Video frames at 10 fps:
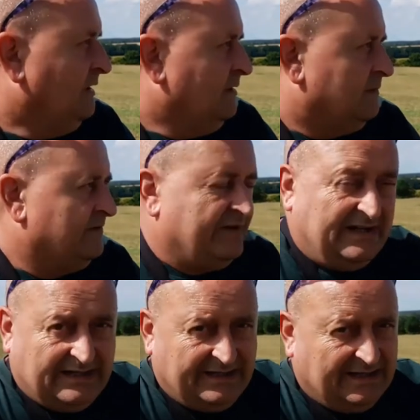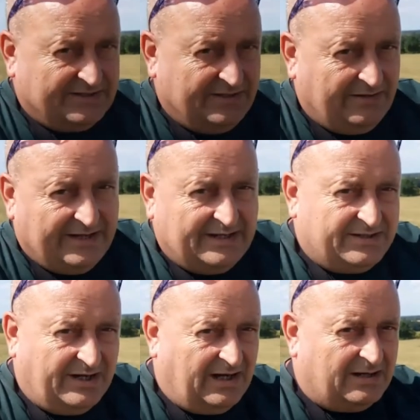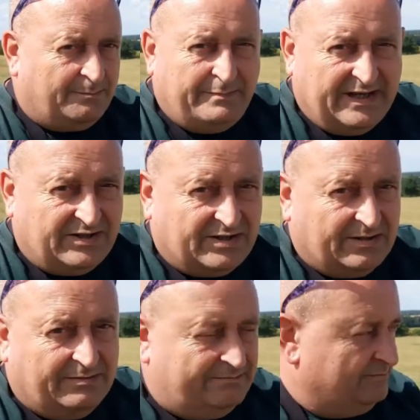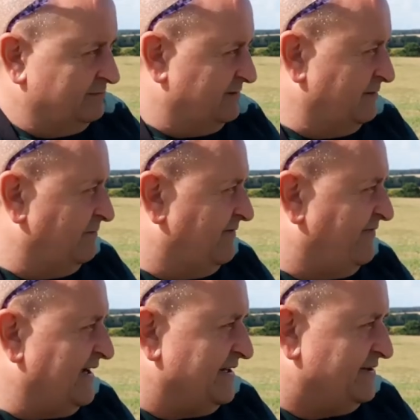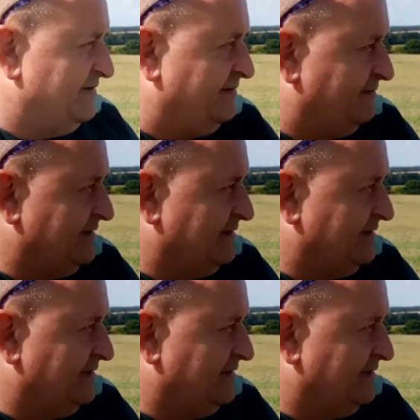When really that's not the entire picture that we're fed and